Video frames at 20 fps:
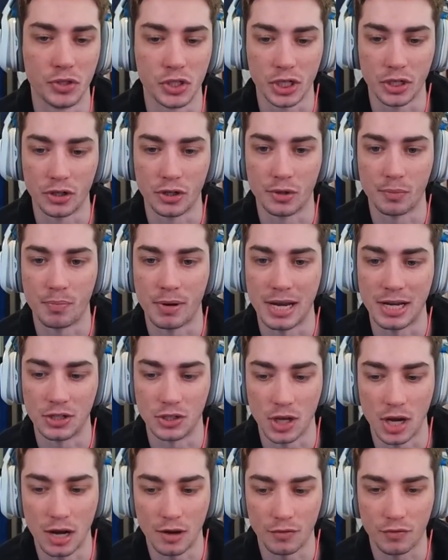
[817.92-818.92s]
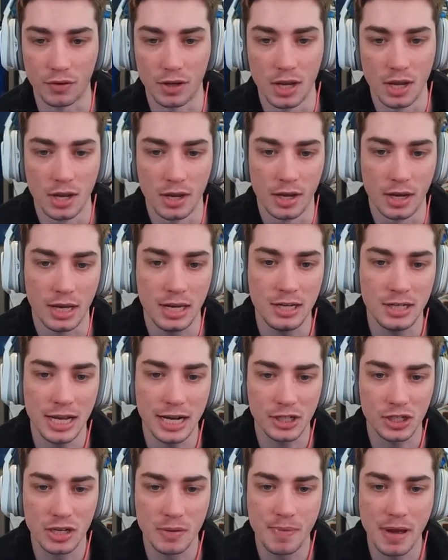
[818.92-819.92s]
Jeter pays off. And he's
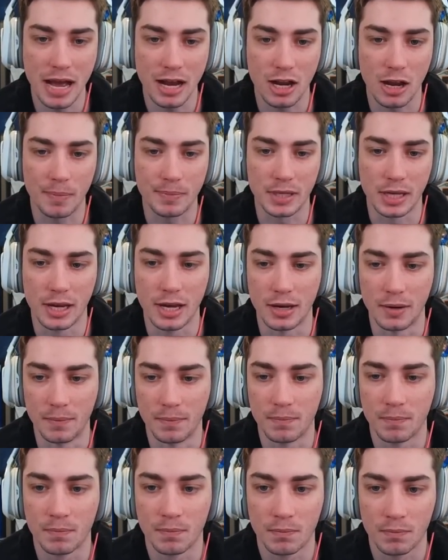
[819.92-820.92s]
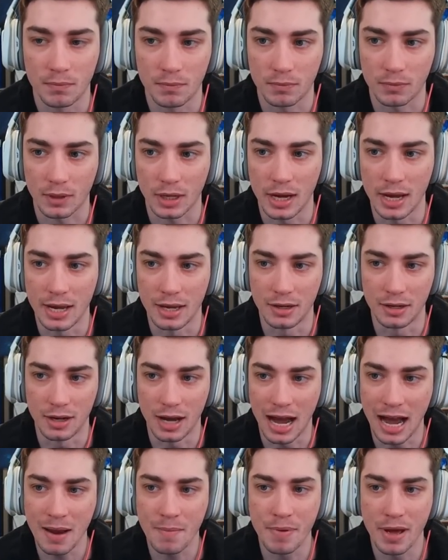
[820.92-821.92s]
actually back up to hit. And
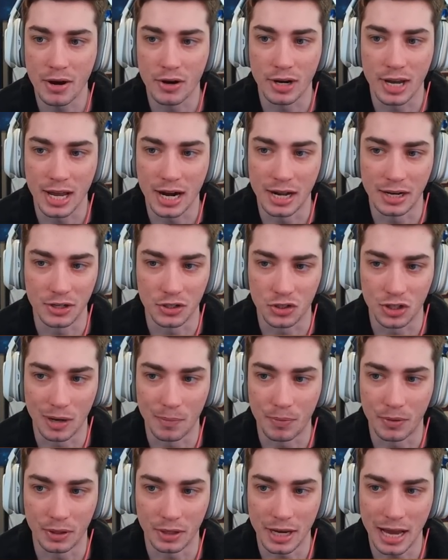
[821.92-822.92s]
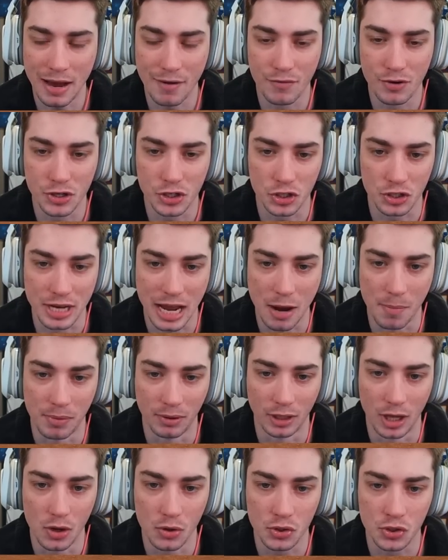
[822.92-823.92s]
I better get onto something. Average is now
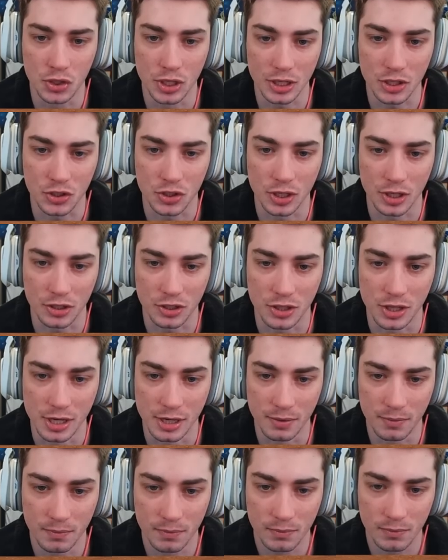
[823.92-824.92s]
below 660.